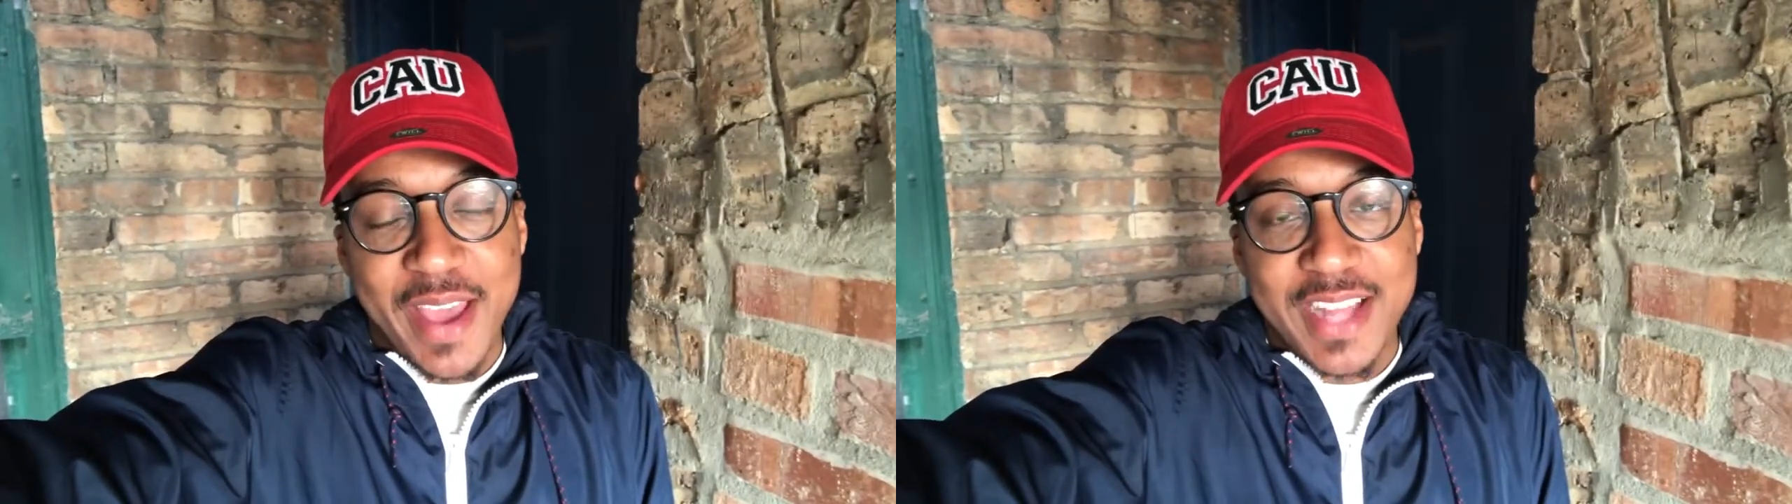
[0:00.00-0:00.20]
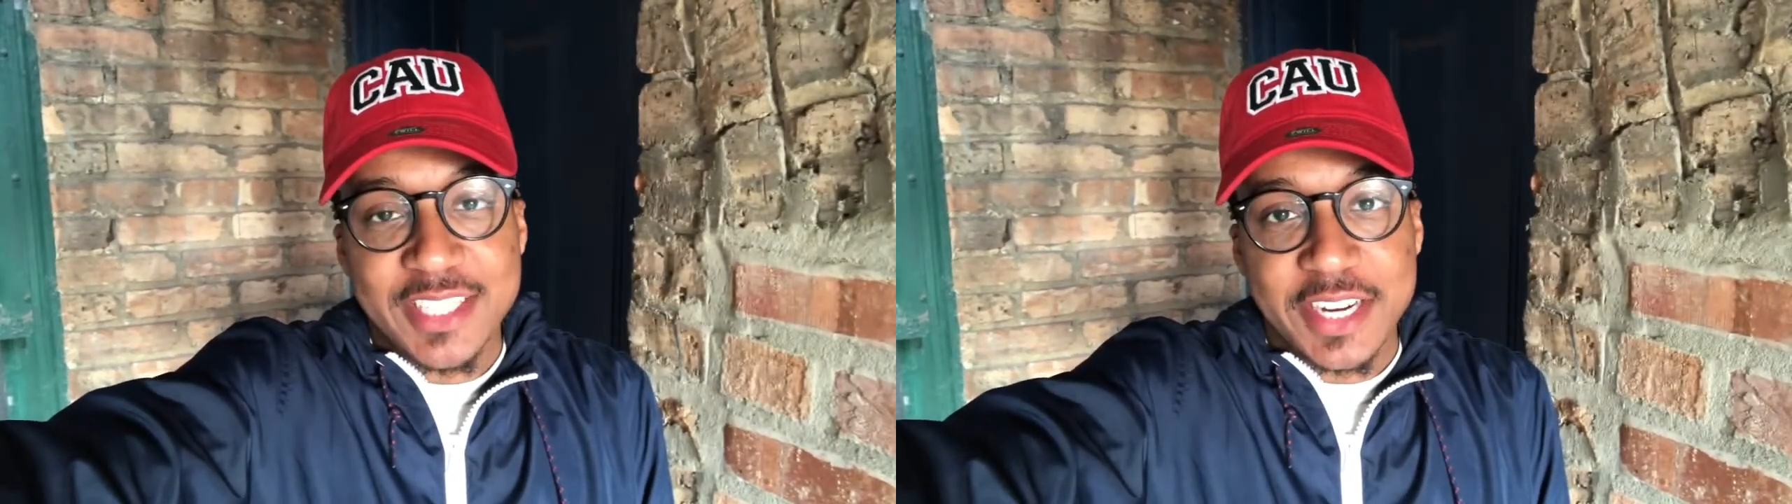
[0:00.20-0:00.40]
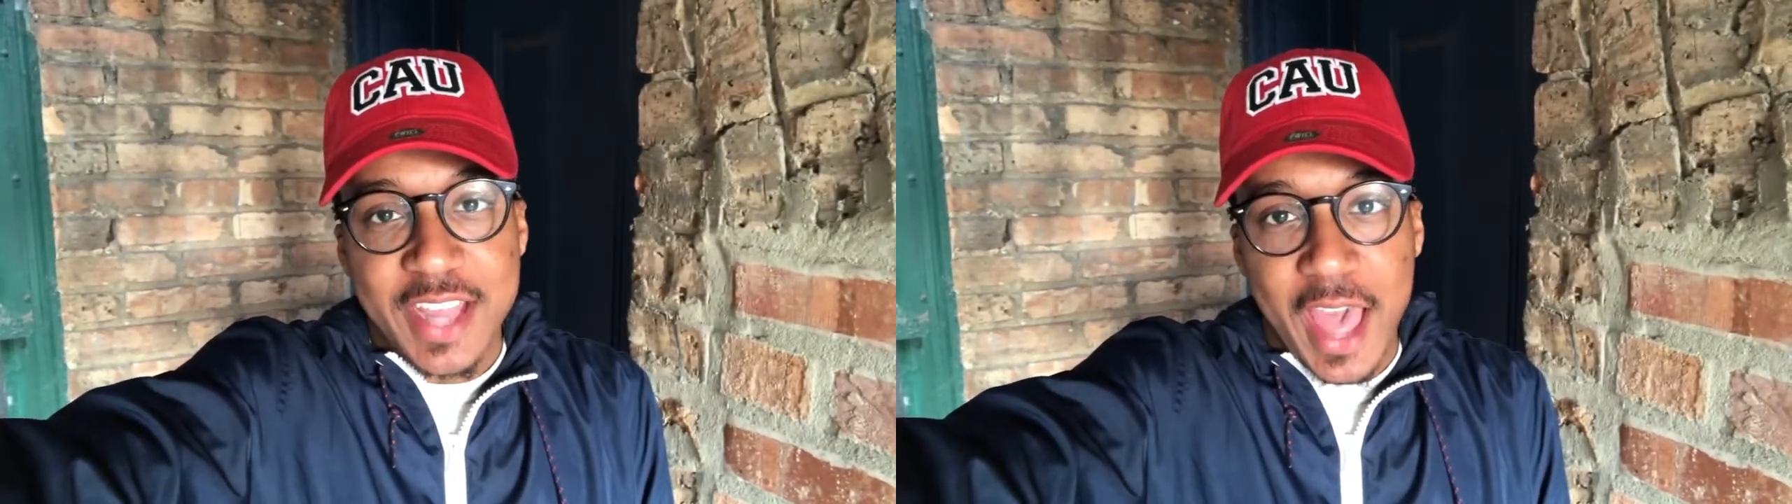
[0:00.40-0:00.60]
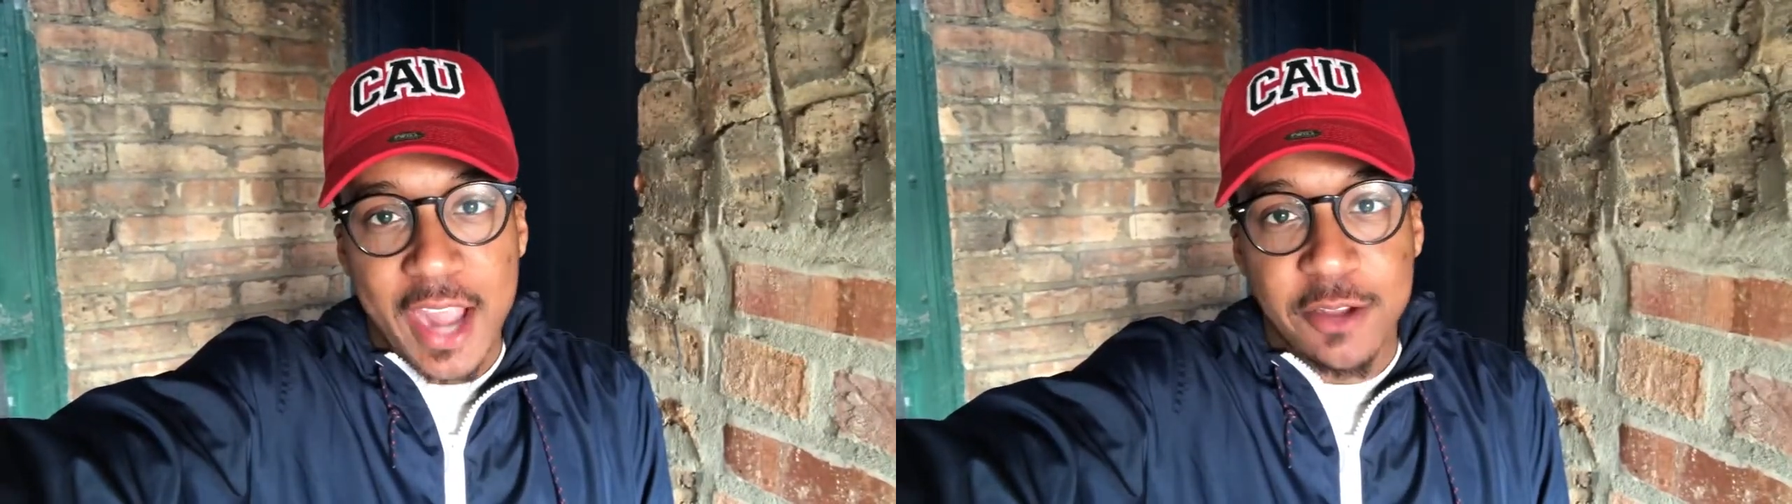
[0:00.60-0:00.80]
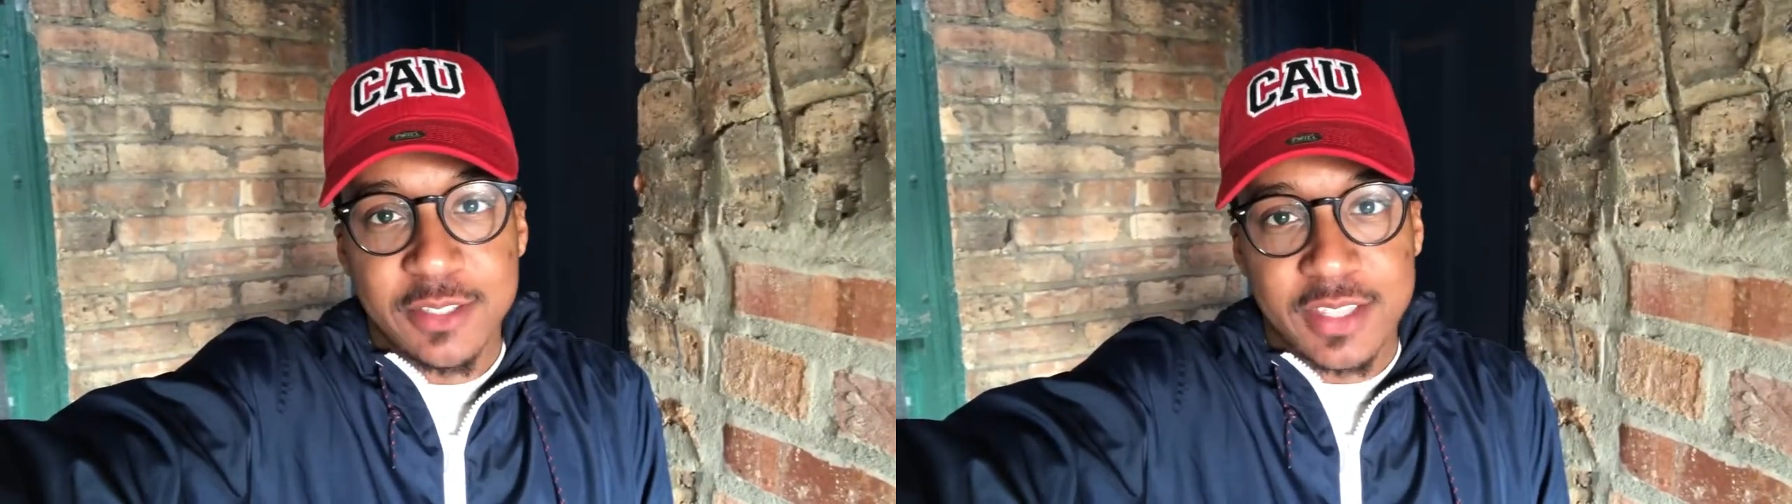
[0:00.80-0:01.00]
at
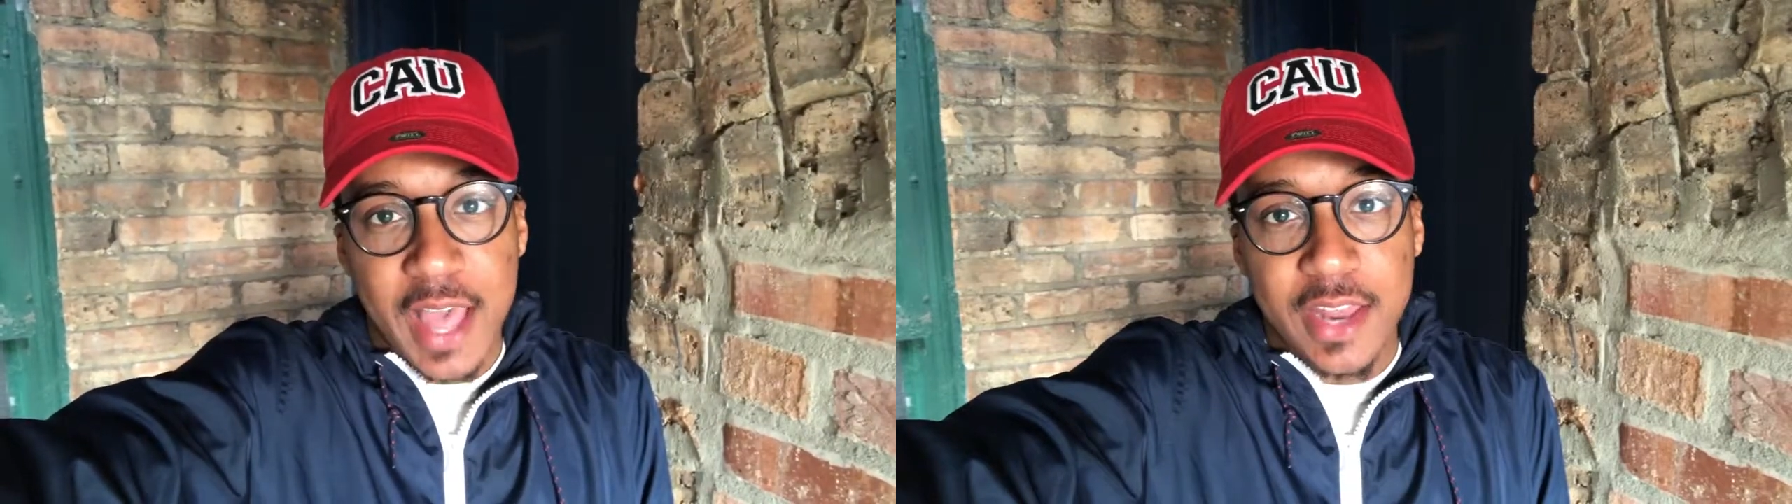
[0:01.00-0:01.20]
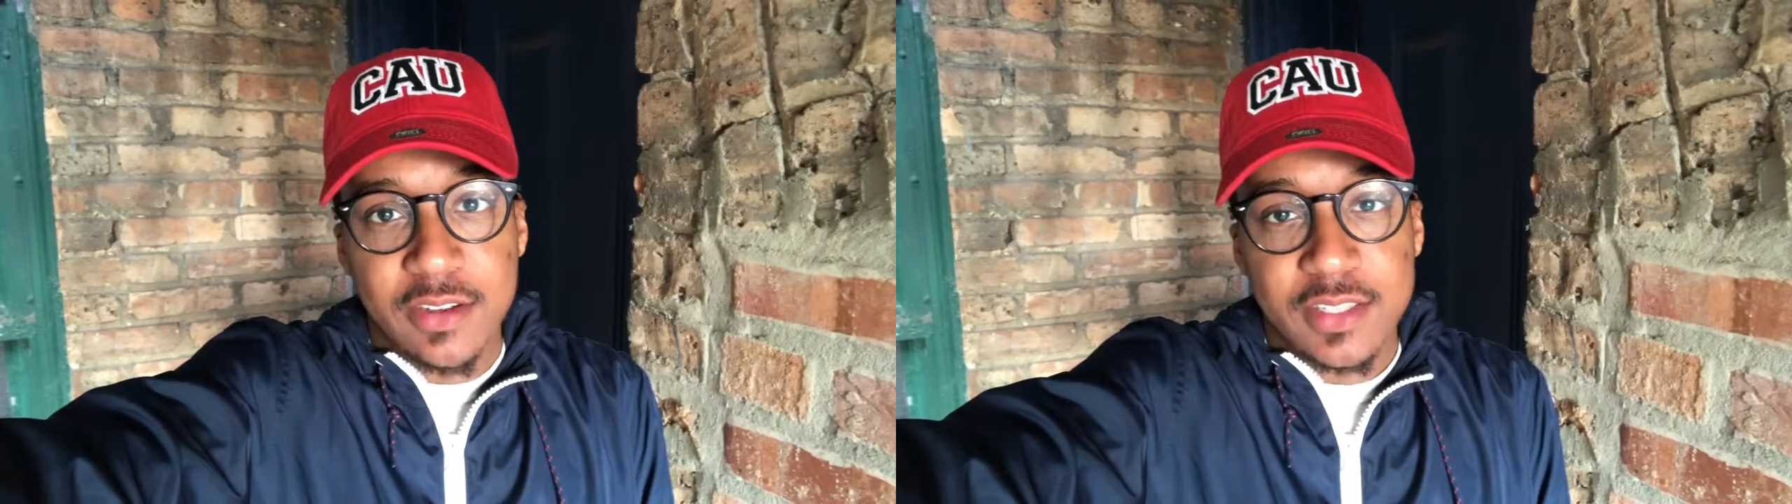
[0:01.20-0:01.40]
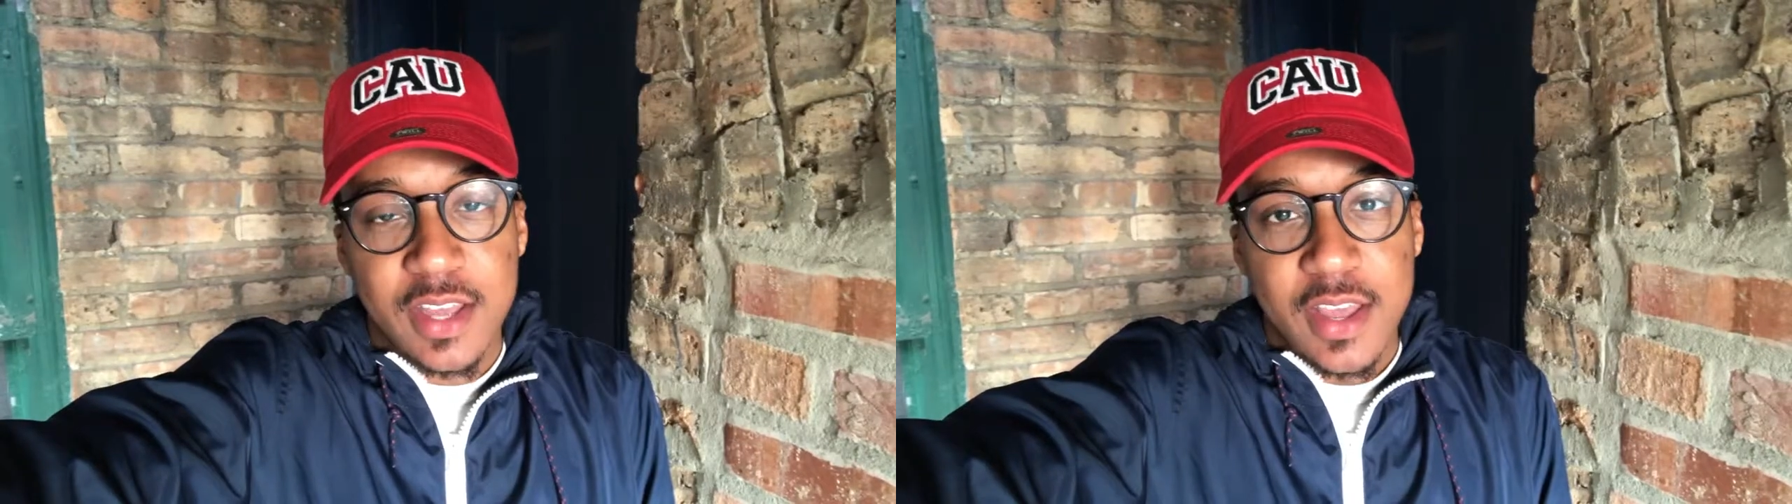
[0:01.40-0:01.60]
Chicago Scholars,